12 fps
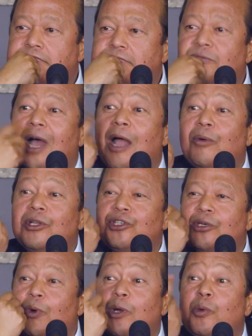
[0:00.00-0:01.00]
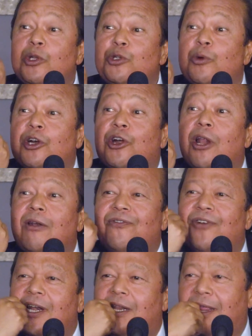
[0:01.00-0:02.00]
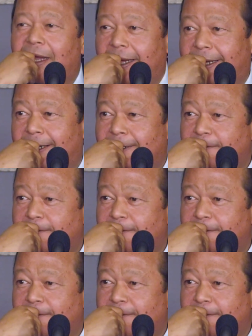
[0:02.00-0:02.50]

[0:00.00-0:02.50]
What would your girlfriend think?